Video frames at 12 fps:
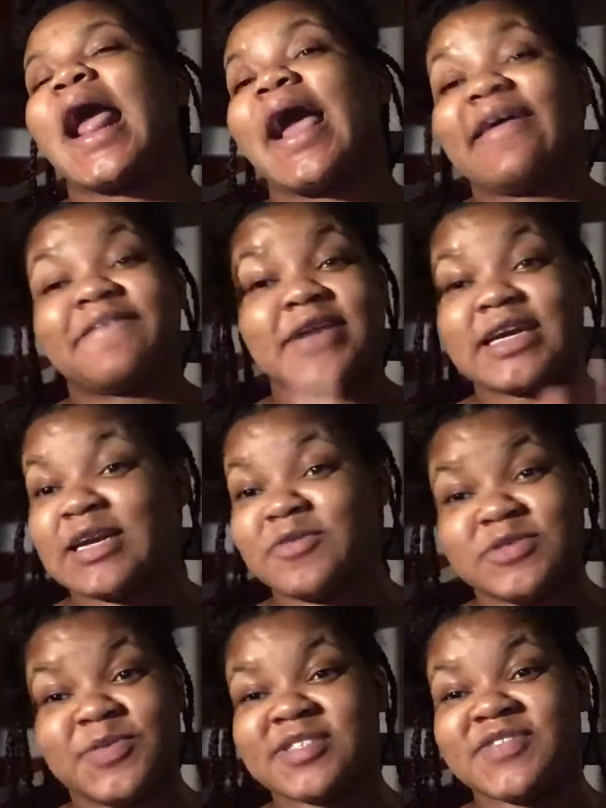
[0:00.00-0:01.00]
I forgot I
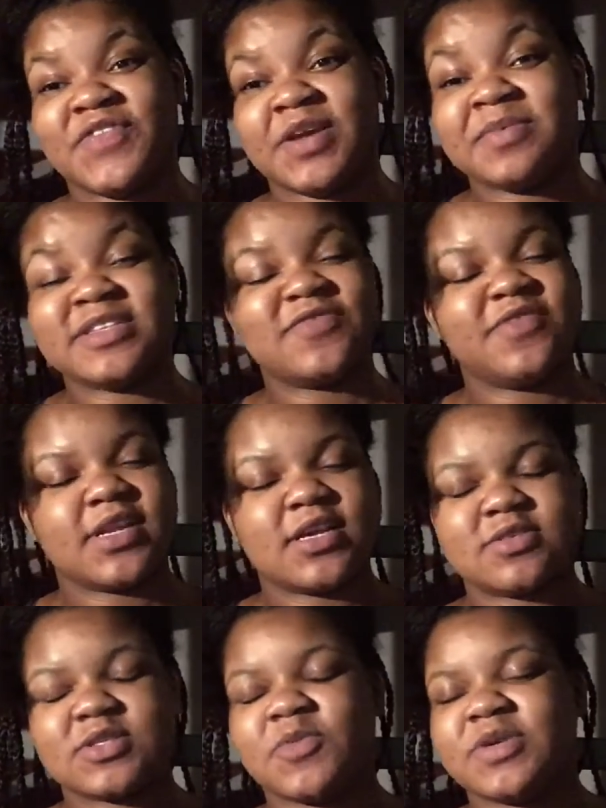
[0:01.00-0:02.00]
was supposed to film this
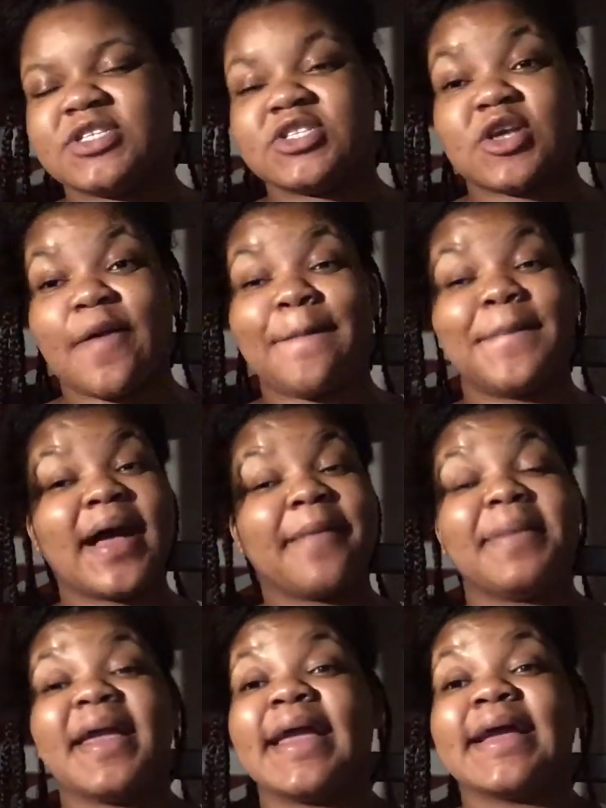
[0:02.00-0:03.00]
video, so we're just gonna
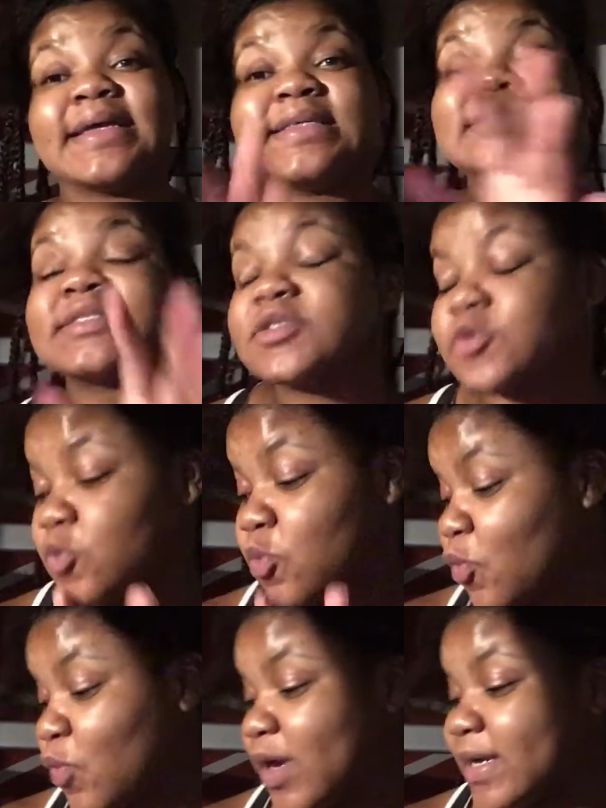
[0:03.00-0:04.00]
bypass
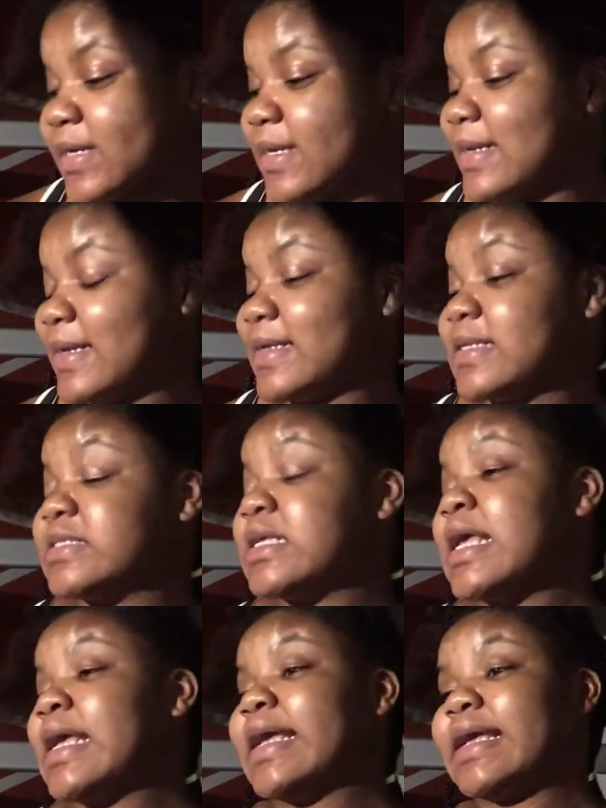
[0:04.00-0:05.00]
what it is.
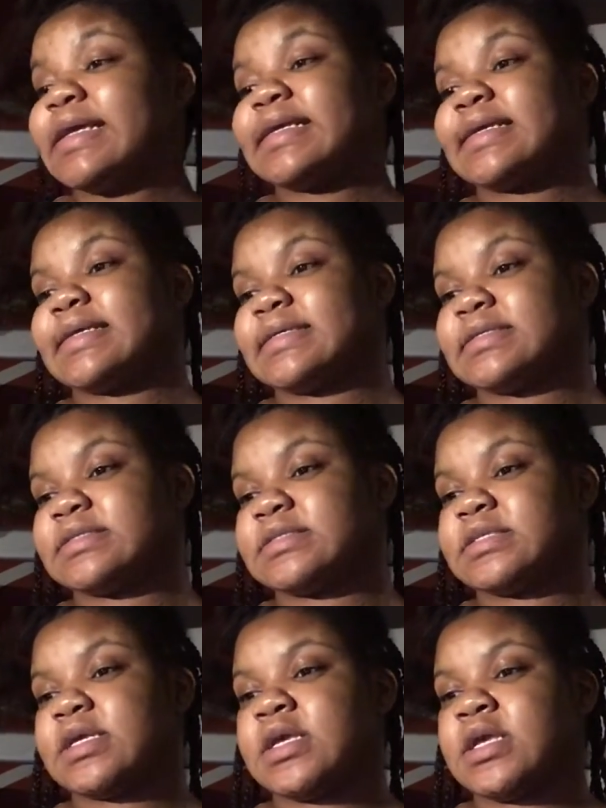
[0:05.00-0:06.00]
It
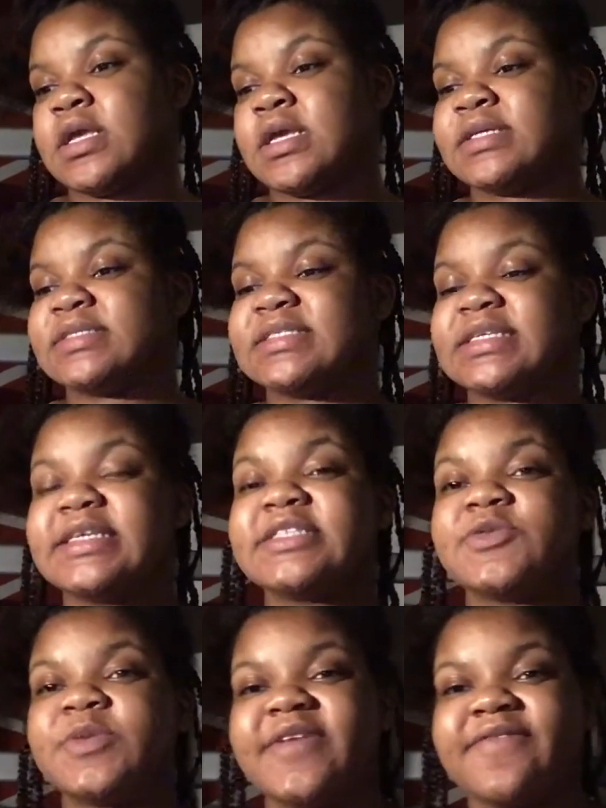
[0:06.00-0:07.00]
is
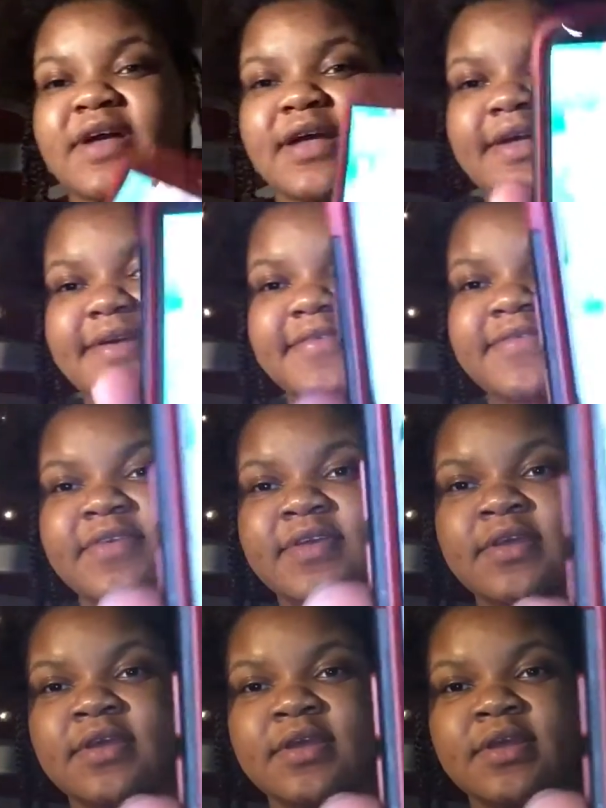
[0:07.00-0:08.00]
10:25
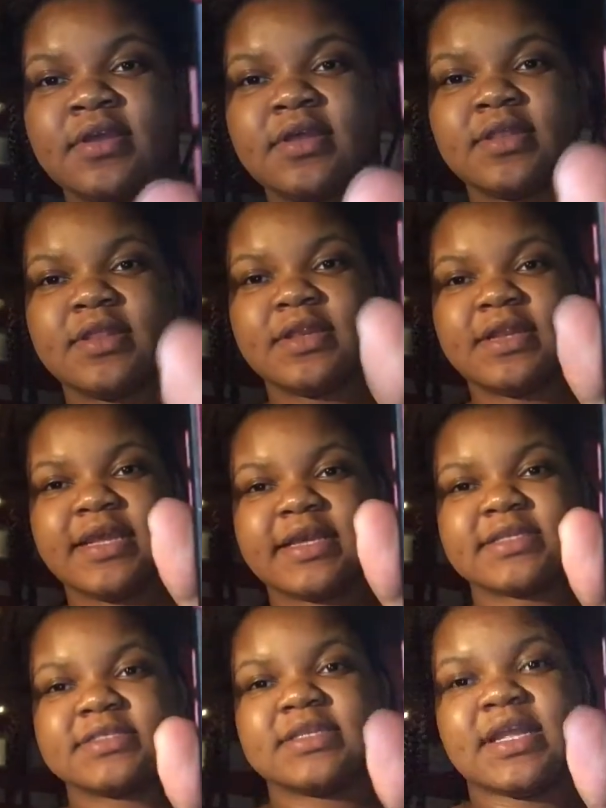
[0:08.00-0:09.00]
the
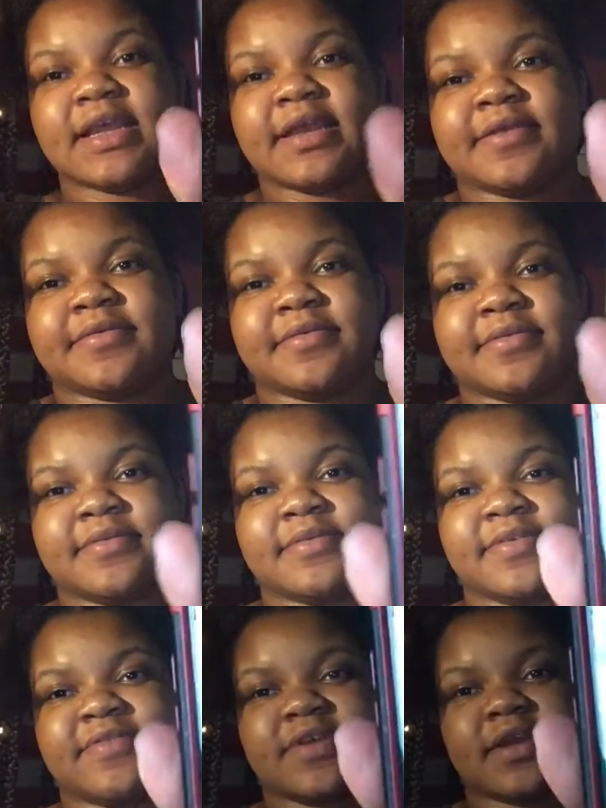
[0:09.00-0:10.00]
next day.
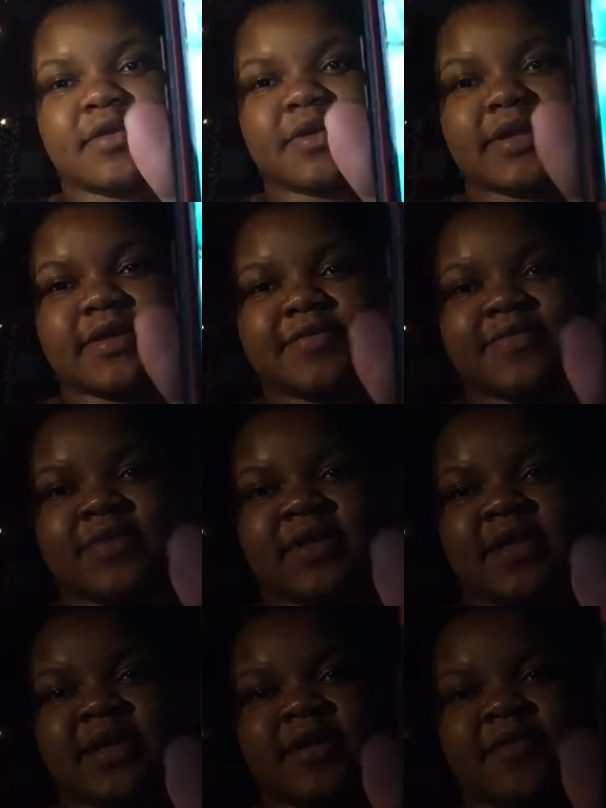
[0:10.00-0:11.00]
Y'all can,
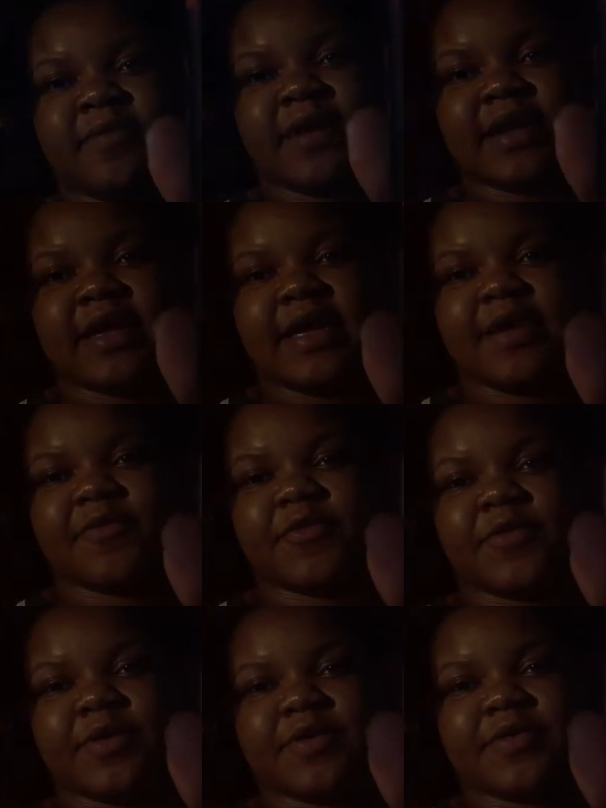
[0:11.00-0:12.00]
my camera
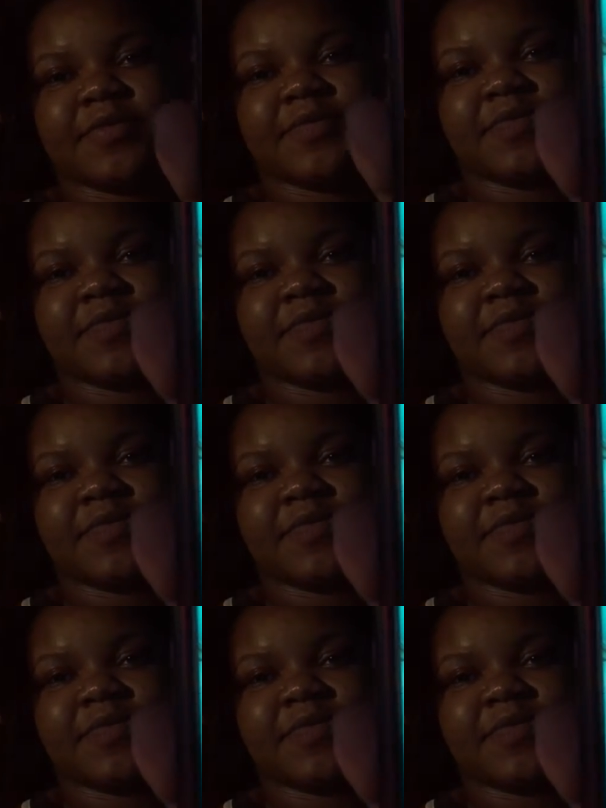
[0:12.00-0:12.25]
will,